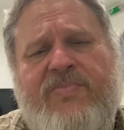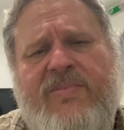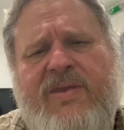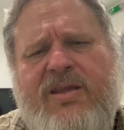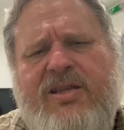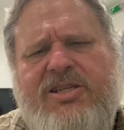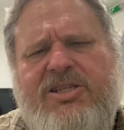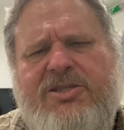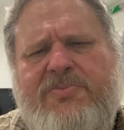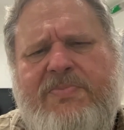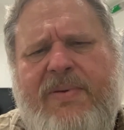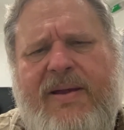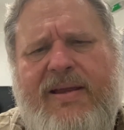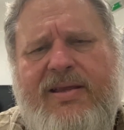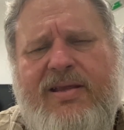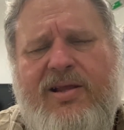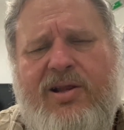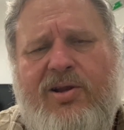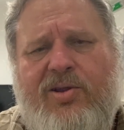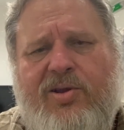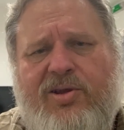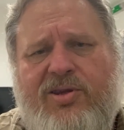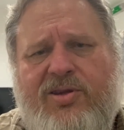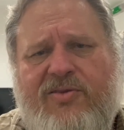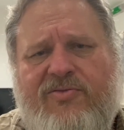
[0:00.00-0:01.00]
spend a
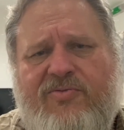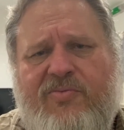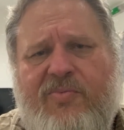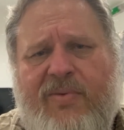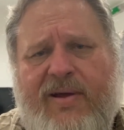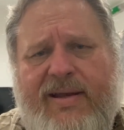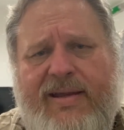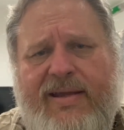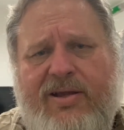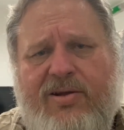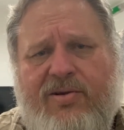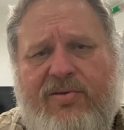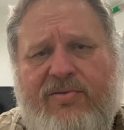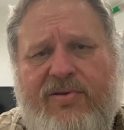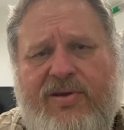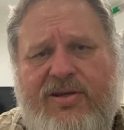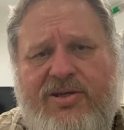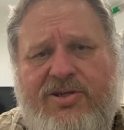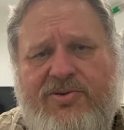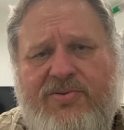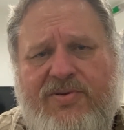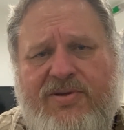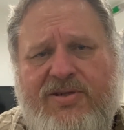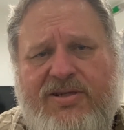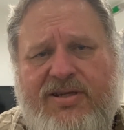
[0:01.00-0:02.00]
lot of money on
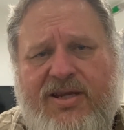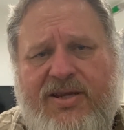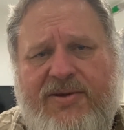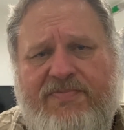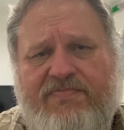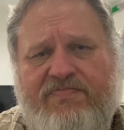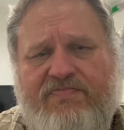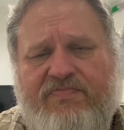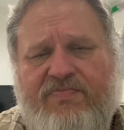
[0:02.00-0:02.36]
this whiskey.